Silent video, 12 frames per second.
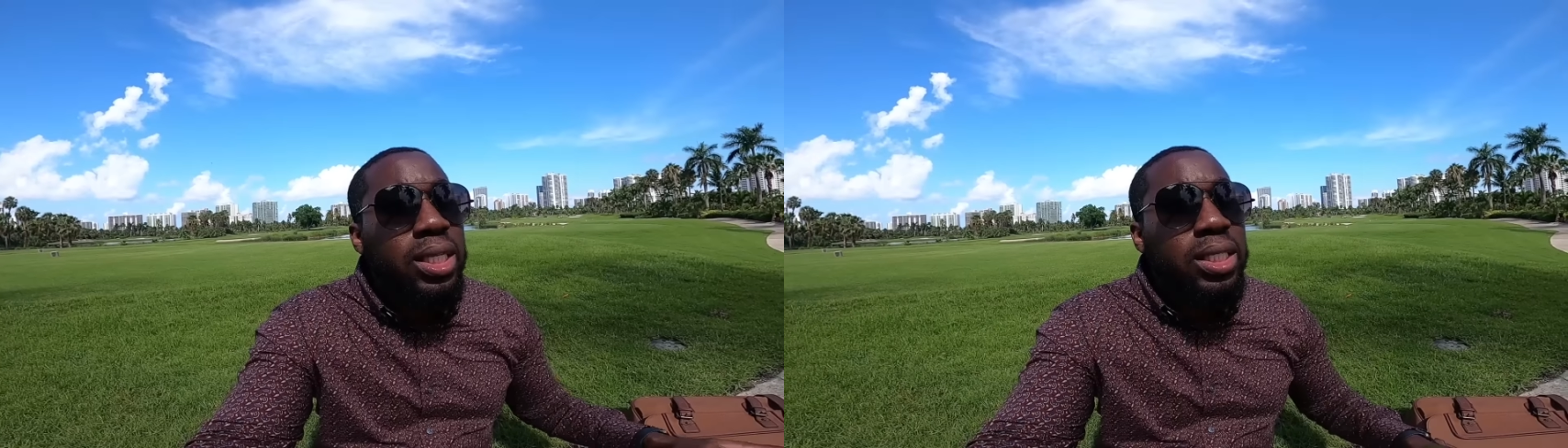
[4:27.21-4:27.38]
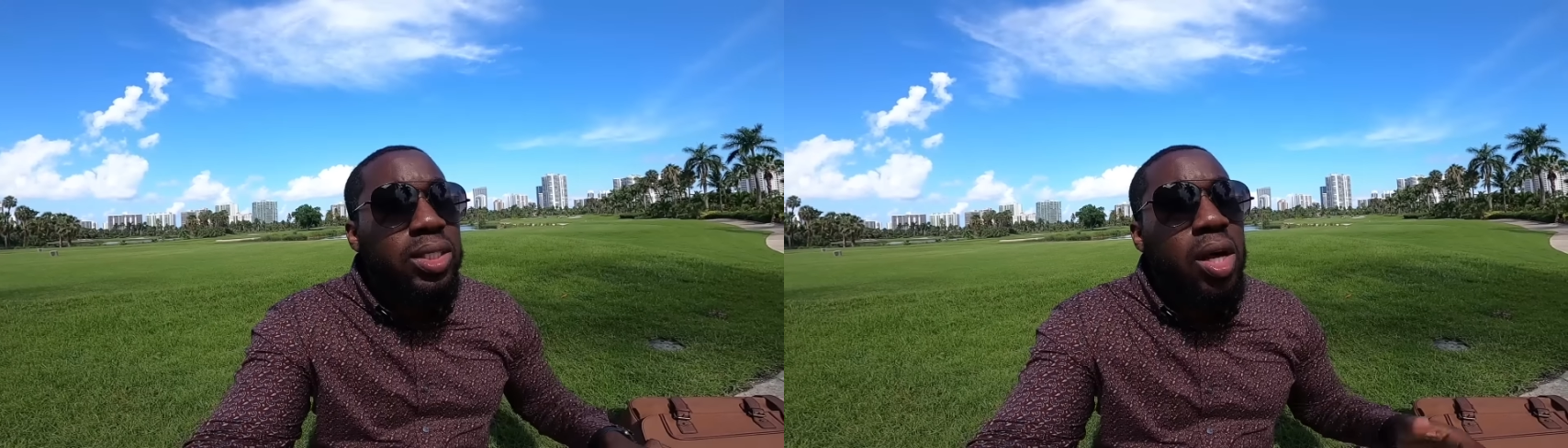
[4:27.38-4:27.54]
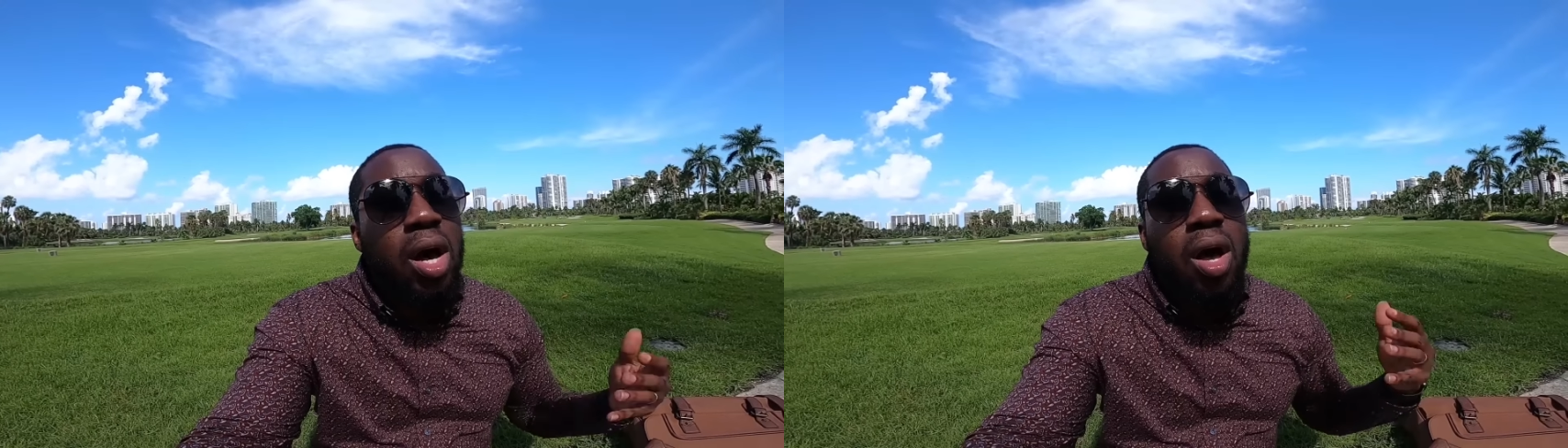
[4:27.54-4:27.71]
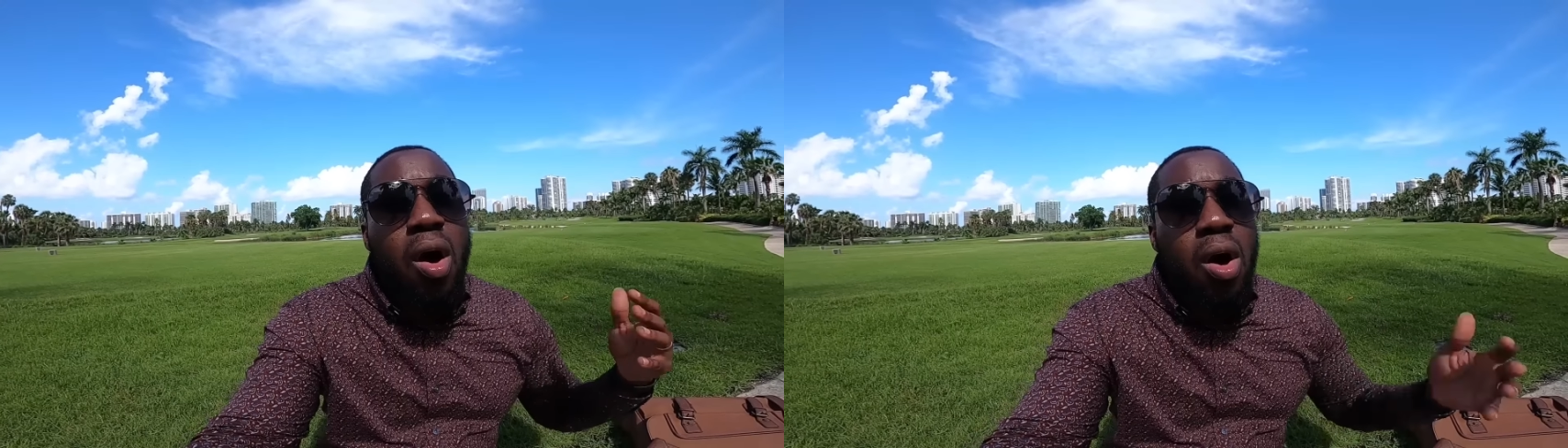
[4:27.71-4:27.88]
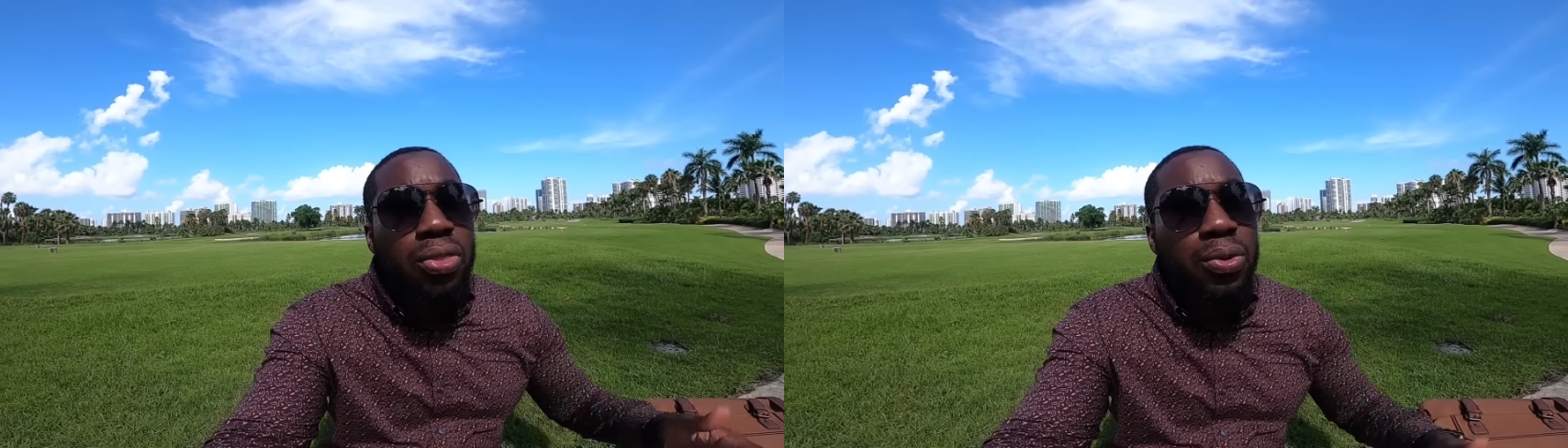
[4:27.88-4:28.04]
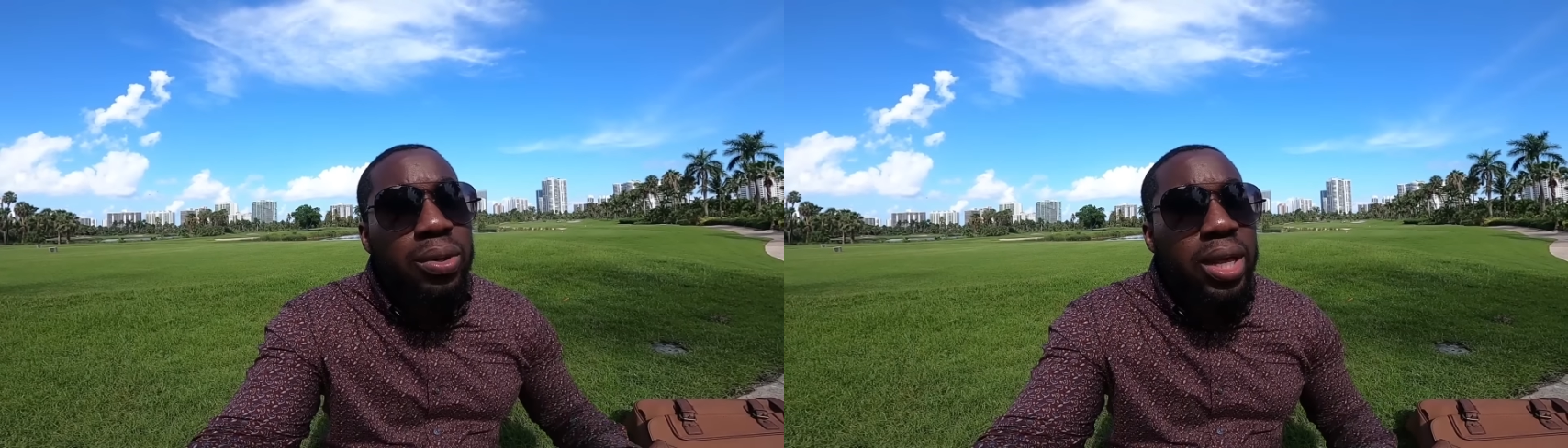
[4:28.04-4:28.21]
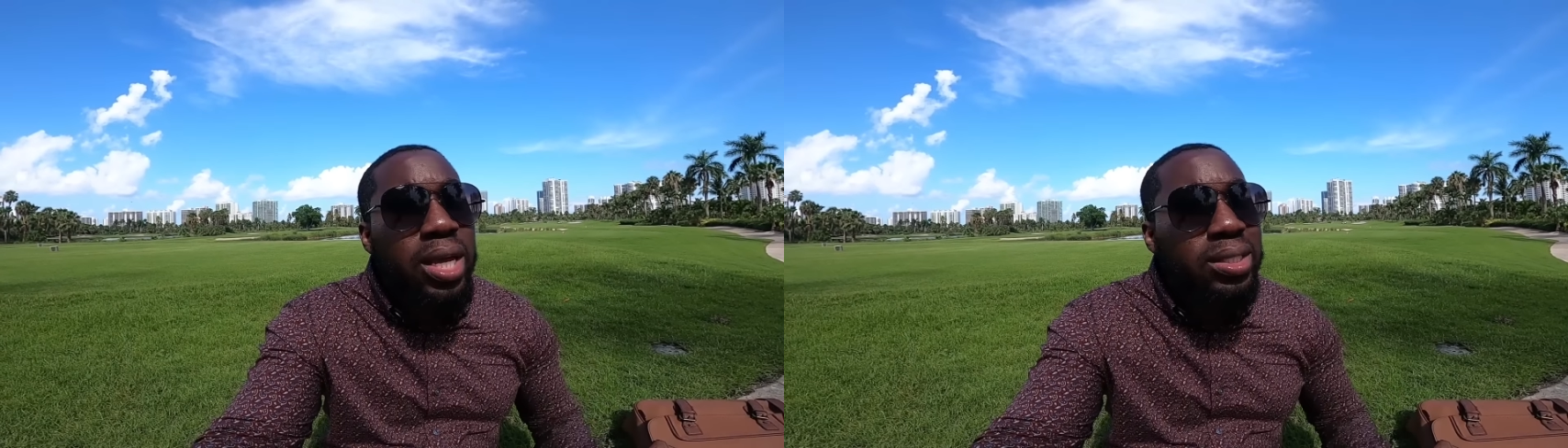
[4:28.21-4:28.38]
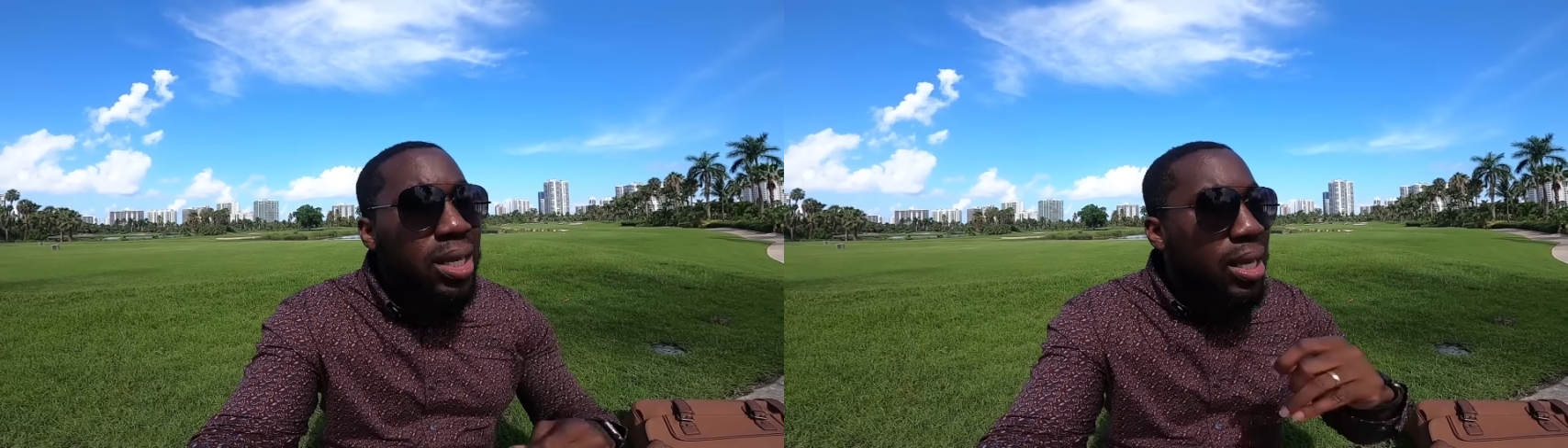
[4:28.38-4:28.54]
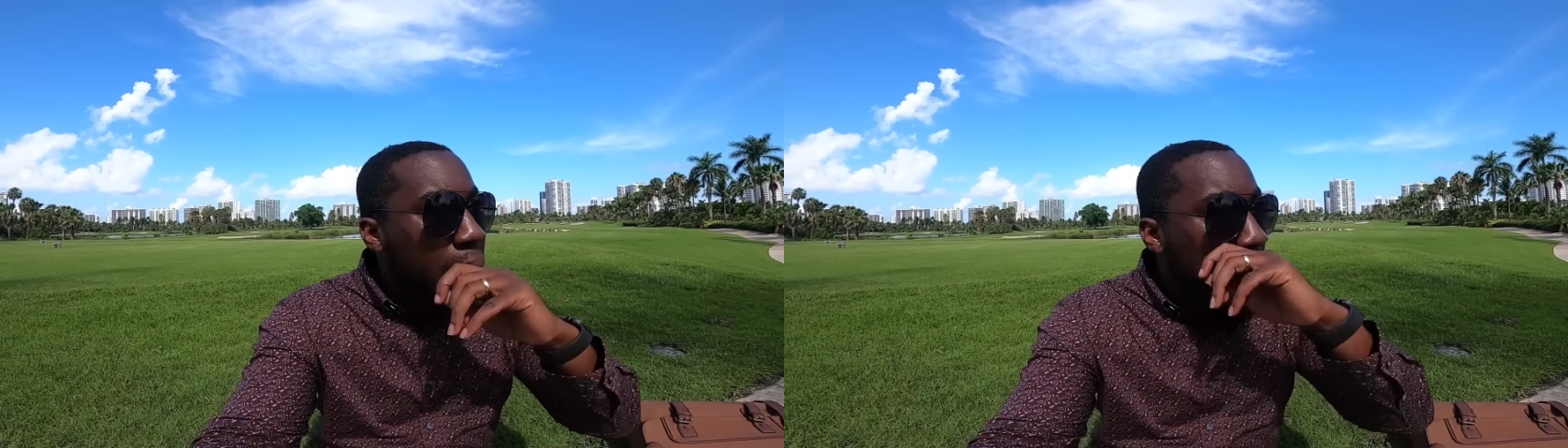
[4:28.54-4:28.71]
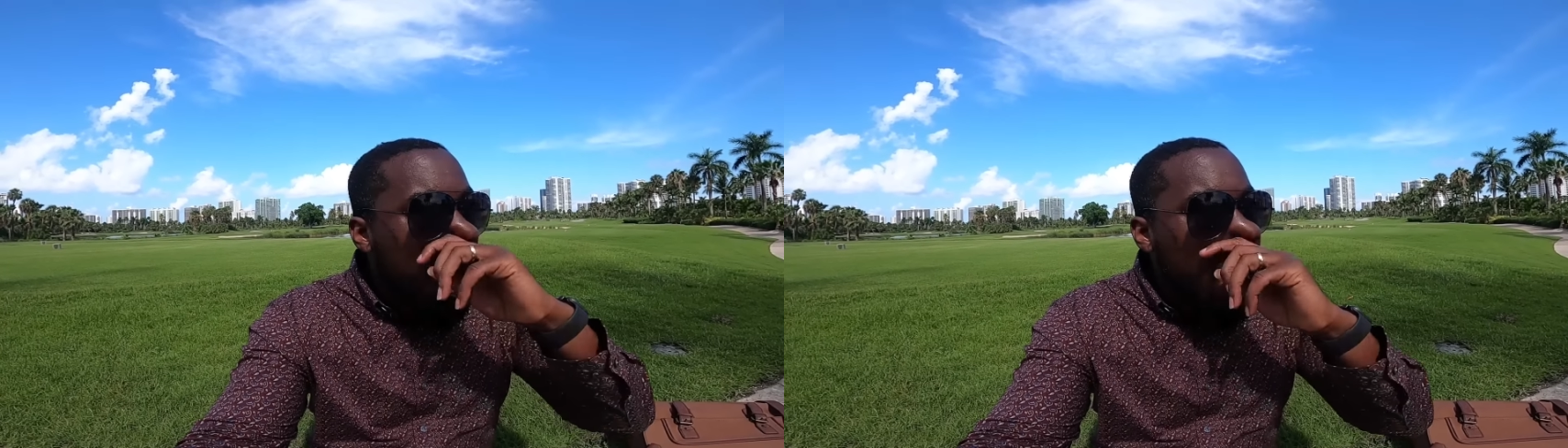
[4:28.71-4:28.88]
He taught all 3 days. And